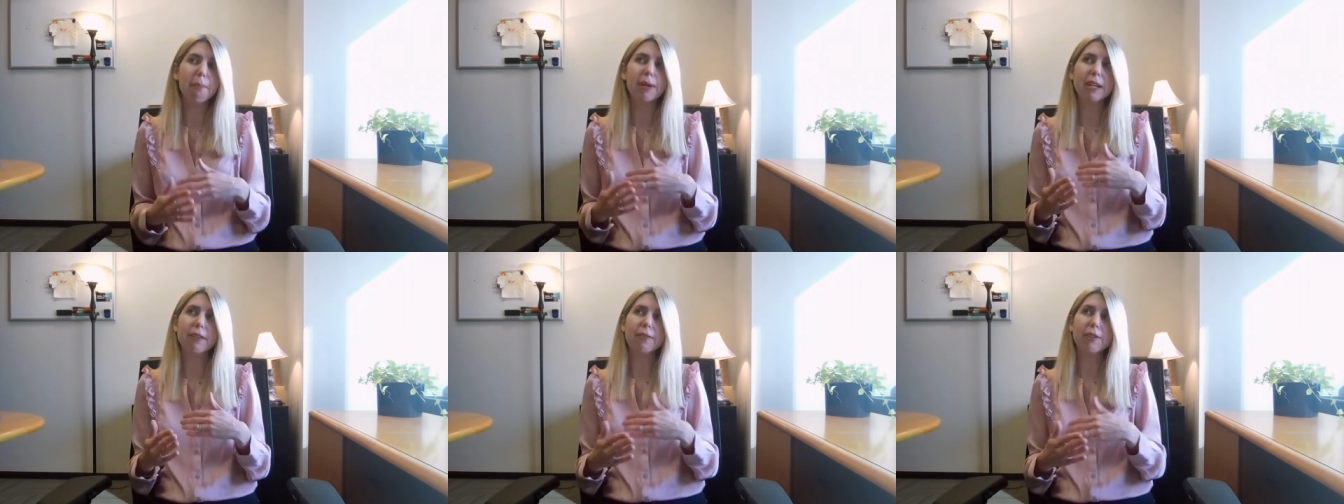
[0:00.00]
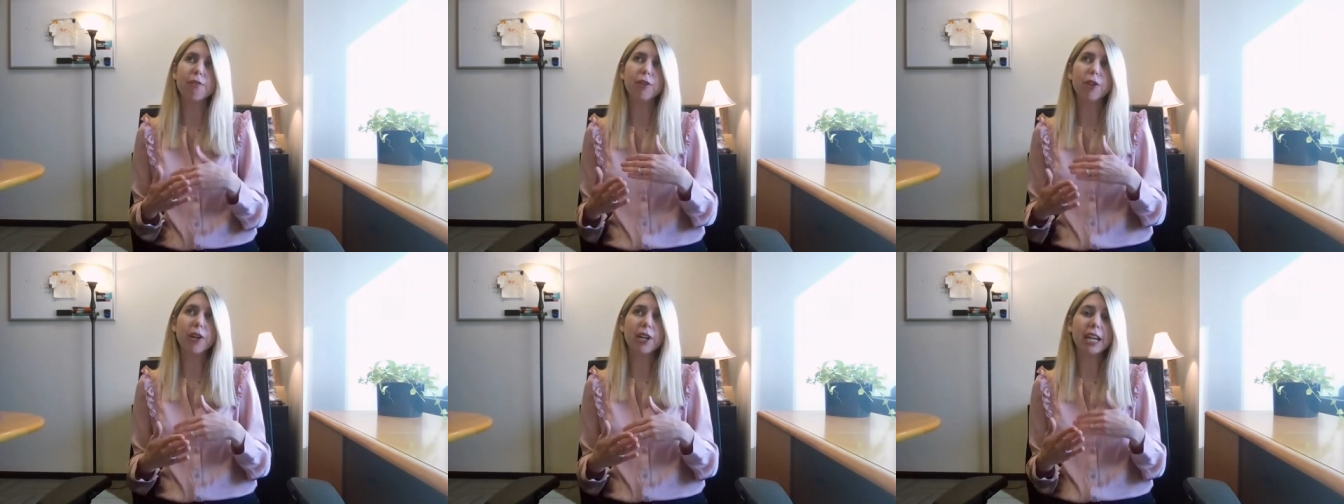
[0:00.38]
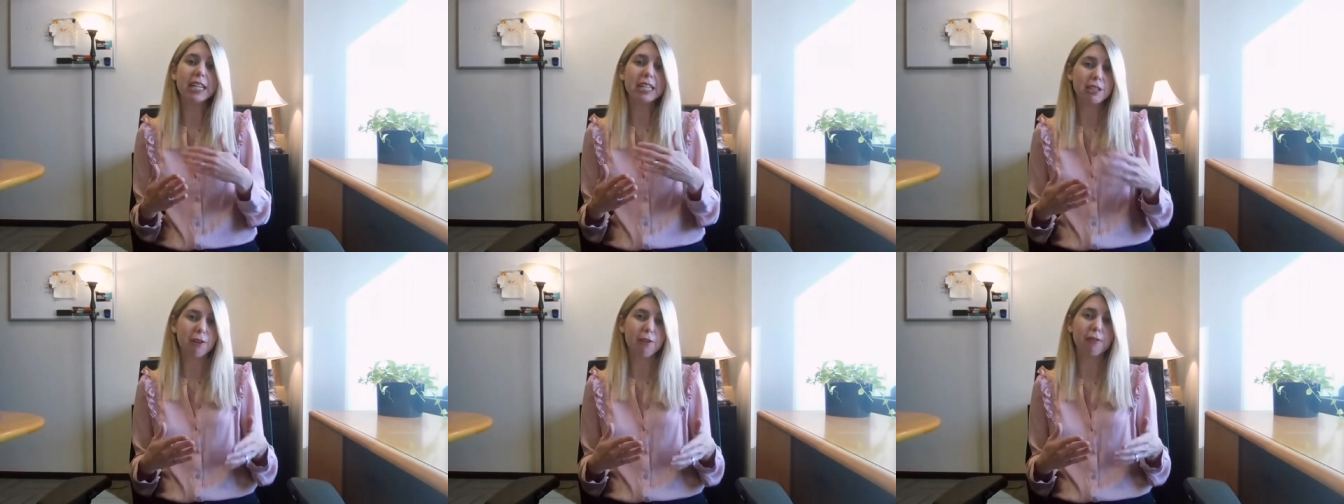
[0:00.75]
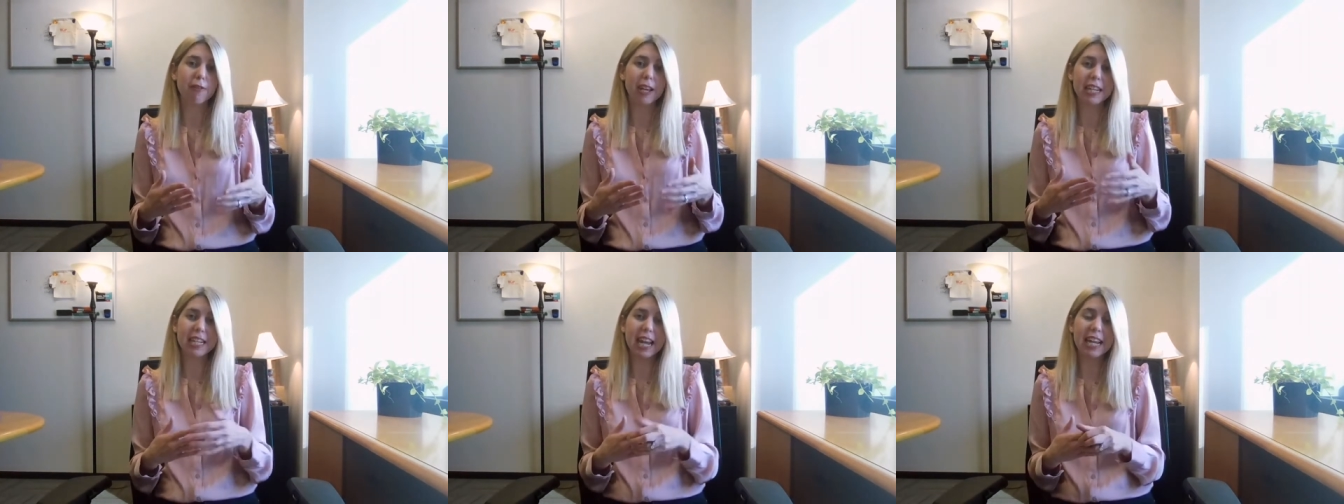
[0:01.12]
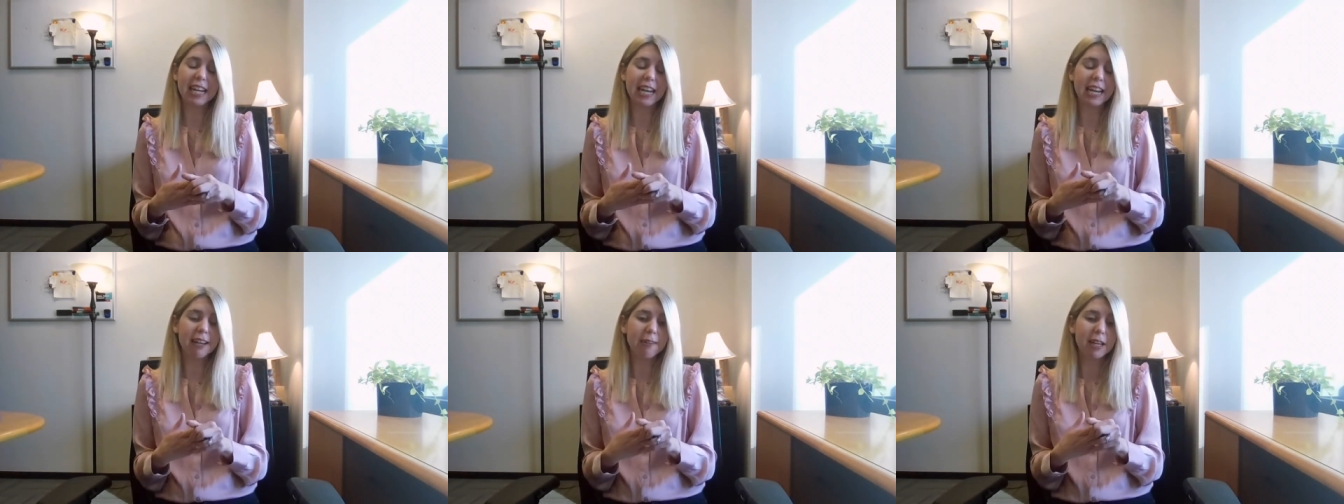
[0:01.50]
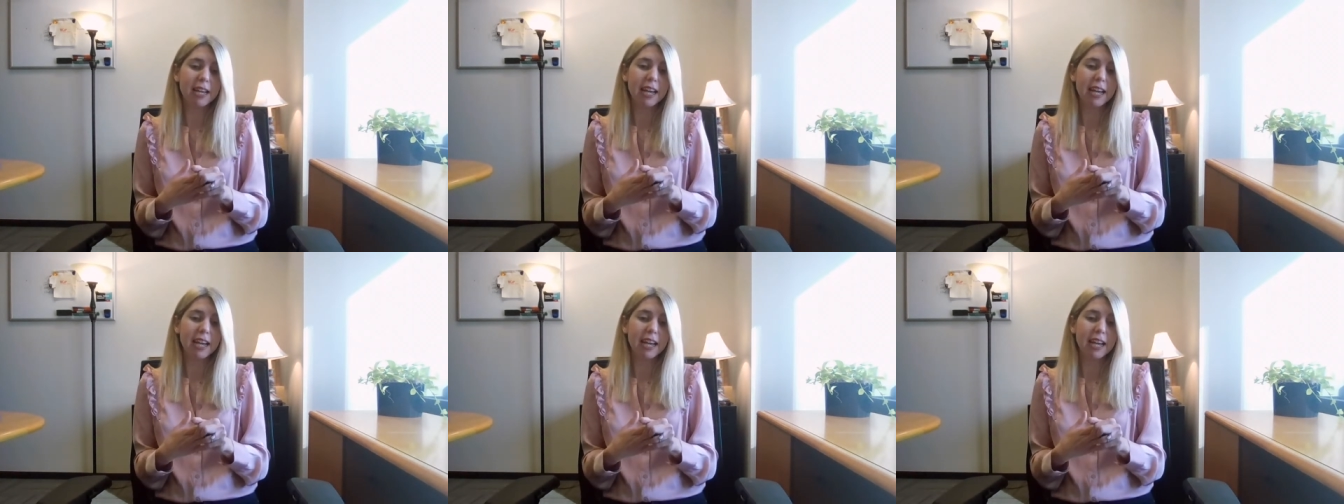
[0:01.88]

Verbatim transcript: But if you look at survey data,